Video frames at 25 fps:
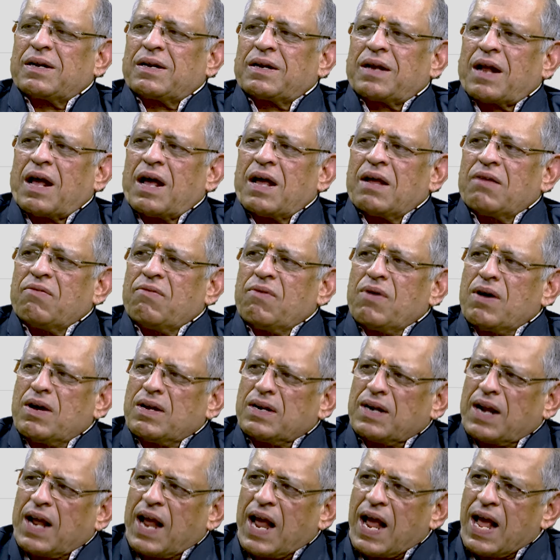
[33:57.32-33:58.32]

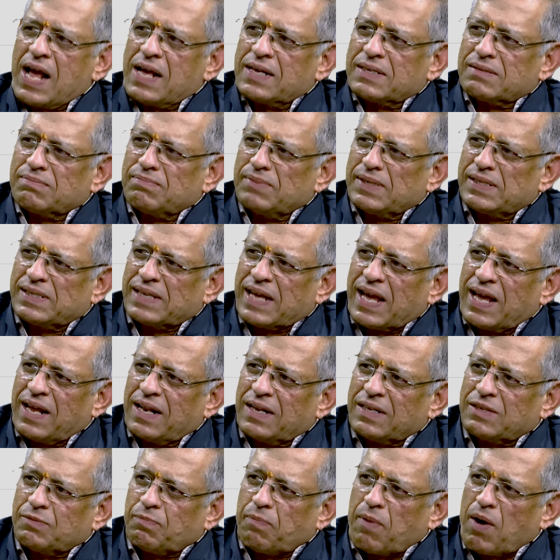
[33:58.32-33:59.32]
Taiwan has
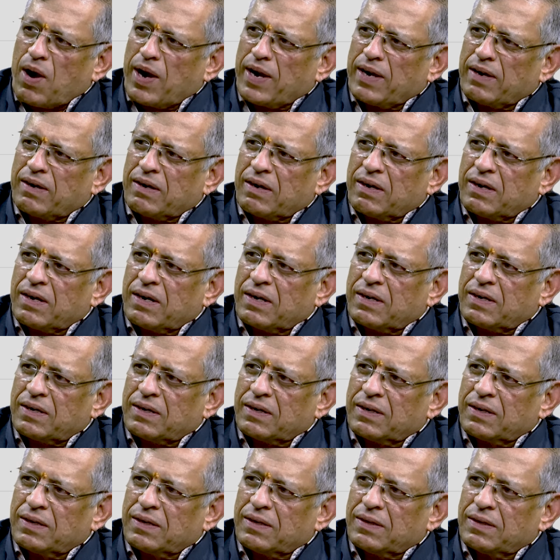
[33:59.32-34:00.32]
missiles pointed at
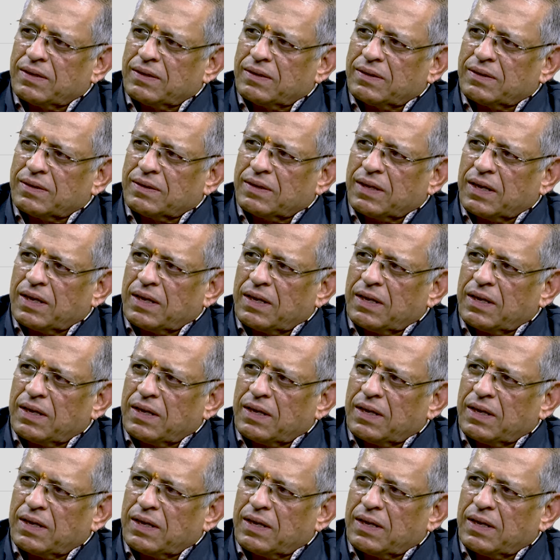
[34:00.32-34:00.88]
the